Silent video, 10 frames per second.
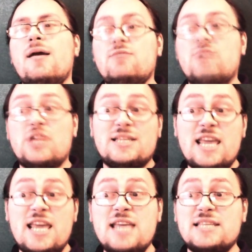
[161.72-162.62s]
Just
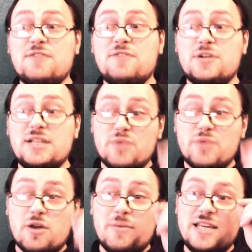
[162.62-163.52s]
days after this
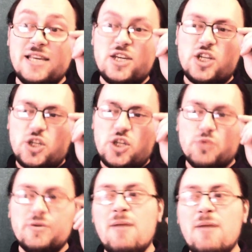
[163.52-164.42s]
recommendation, two
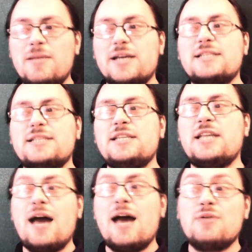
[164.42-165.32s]
Republicans in
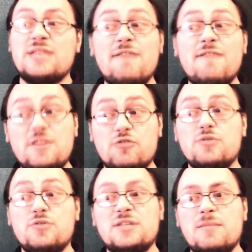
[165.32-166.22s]
the House have
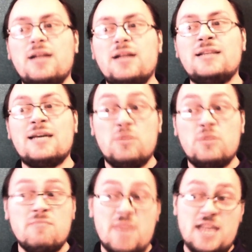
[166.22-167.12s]
introduced a bill that
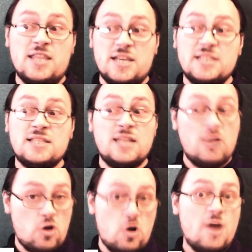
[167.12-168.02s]
would make this the
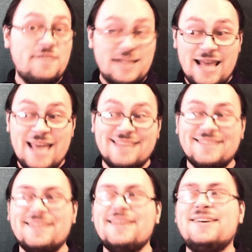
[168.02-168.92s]
law of the
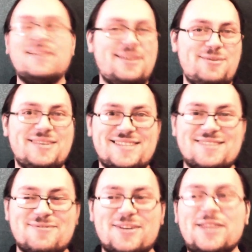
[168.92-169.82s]
land. Oh, this
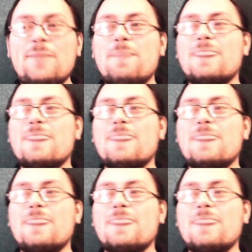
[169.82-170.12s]
is fun.